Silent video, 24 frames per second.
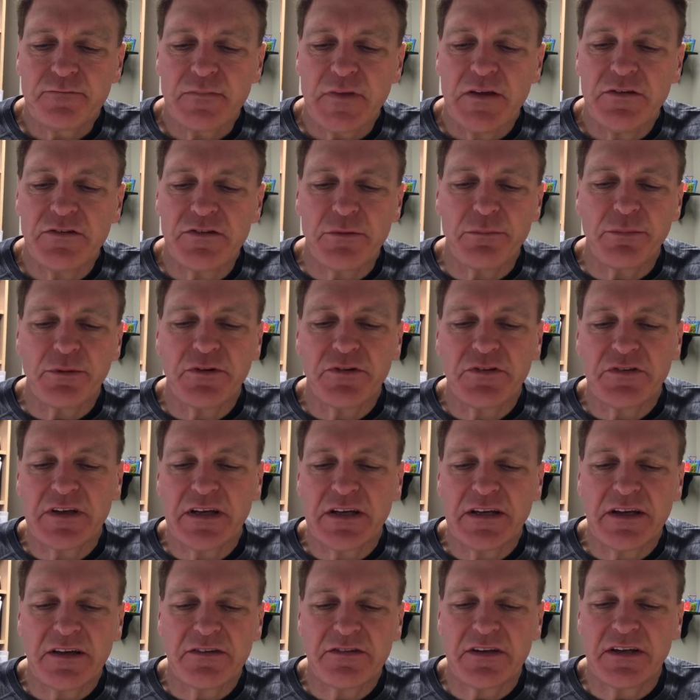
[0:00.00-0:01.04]

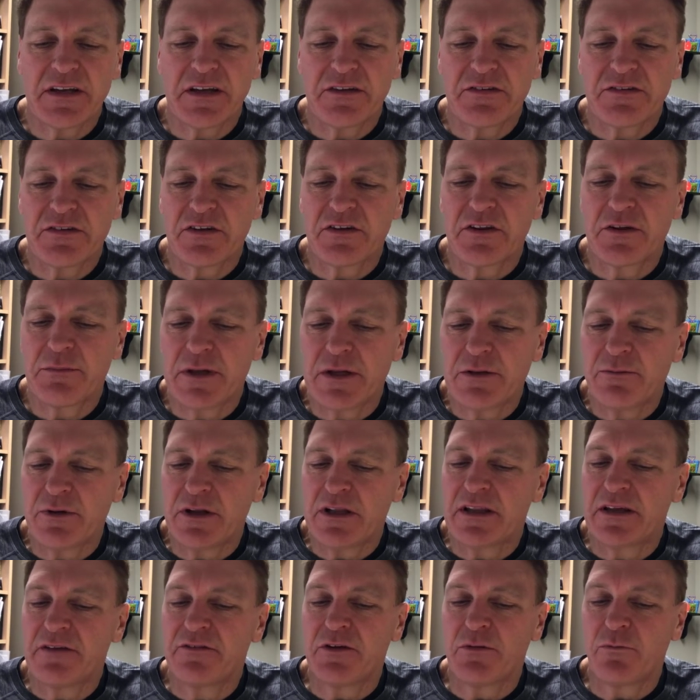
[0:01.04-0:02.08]
Simplicity doesn't necessarily mean we
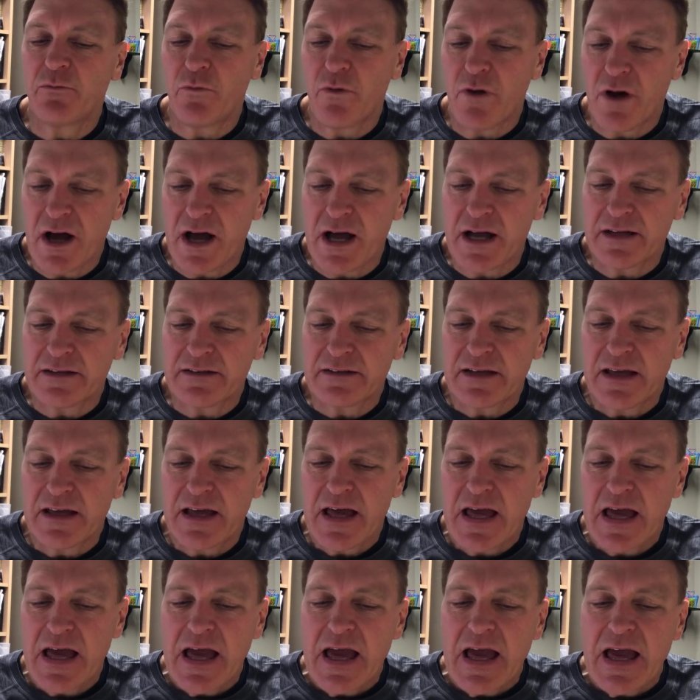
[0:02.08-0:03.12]
live in want.
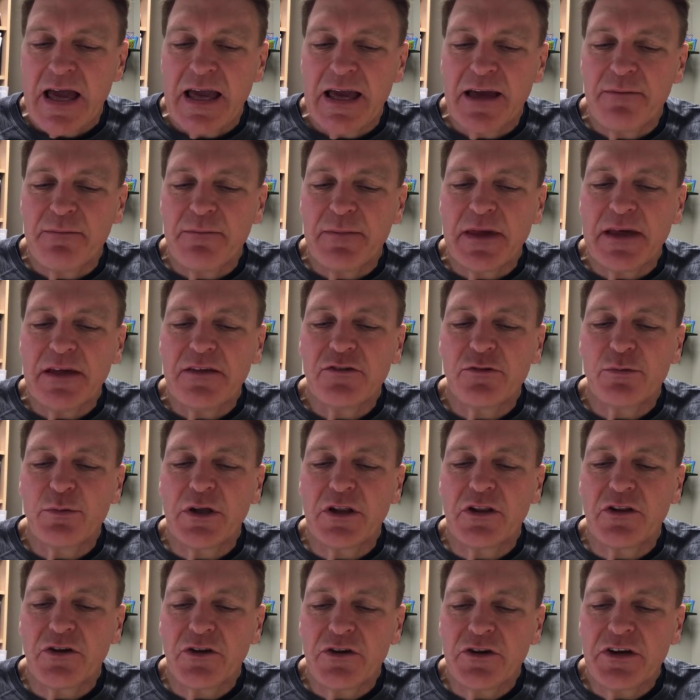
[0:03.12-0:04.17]
It means we
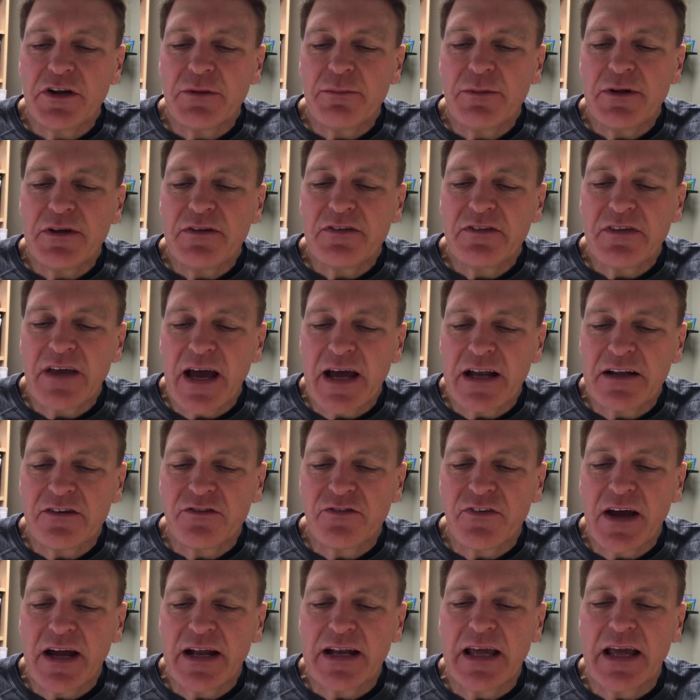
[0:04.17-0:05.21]
learn to be
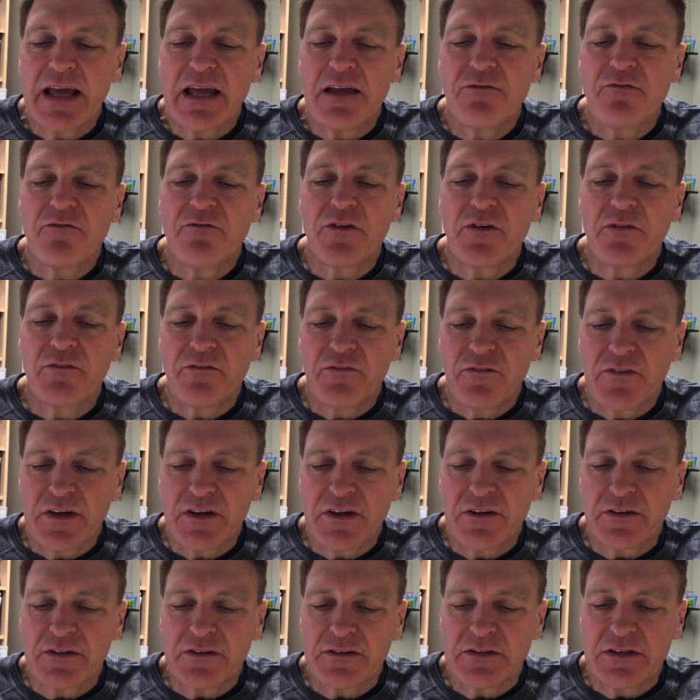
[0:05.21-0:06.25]
satisfied and
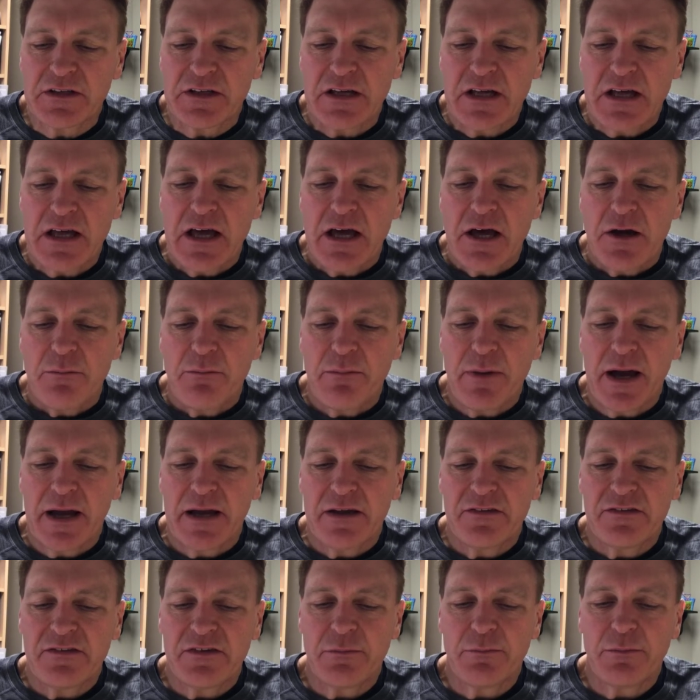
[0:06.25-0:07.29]
fulfilled by
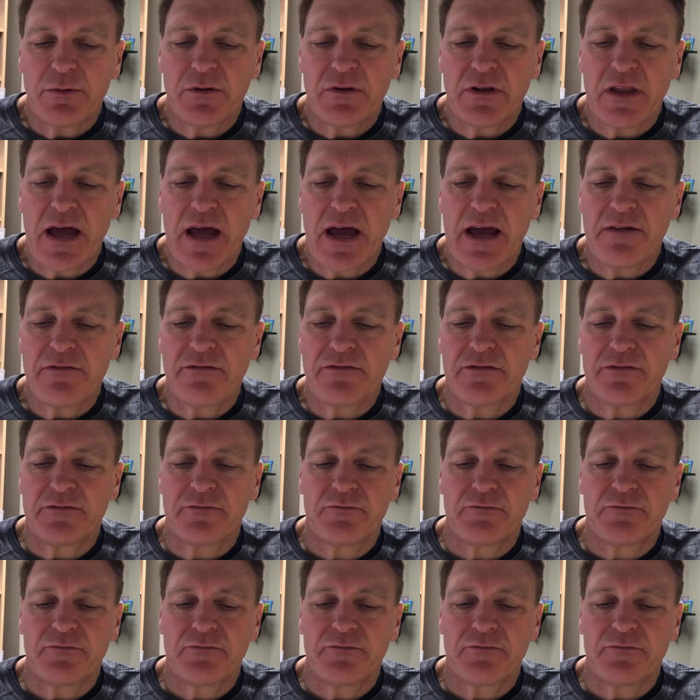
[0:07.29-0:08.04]
a simpler life.